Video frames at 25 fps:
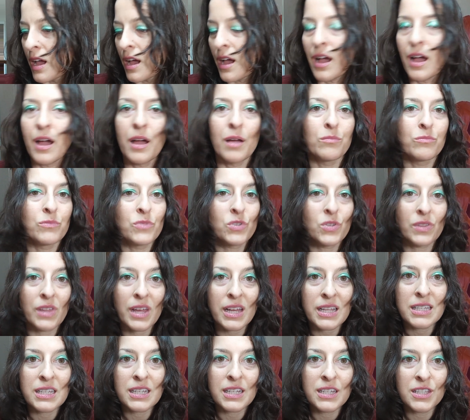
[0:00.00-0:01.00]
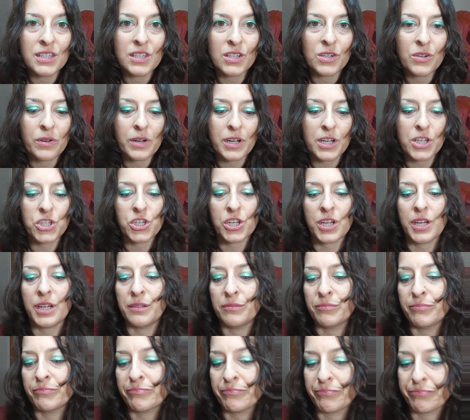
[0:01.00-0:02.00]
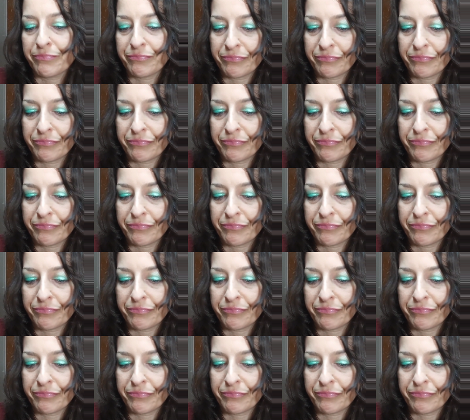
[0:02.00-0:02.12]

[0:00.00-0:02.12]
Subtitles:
So that's a consideration.